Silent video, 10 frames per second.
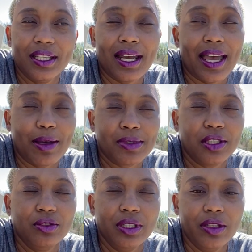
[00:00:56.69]
and I
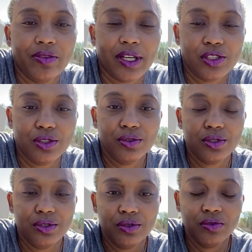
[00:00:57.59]
absolutely invite you
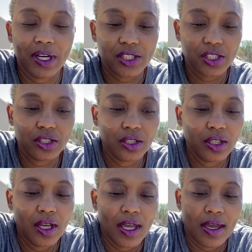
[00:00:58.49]
to register
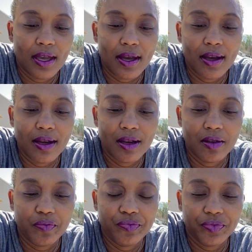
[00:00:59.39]

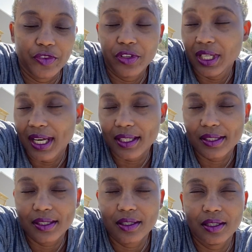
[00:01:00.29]
for the
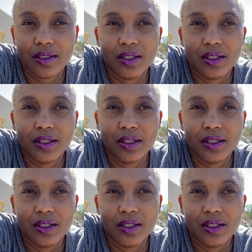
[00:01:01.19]
next.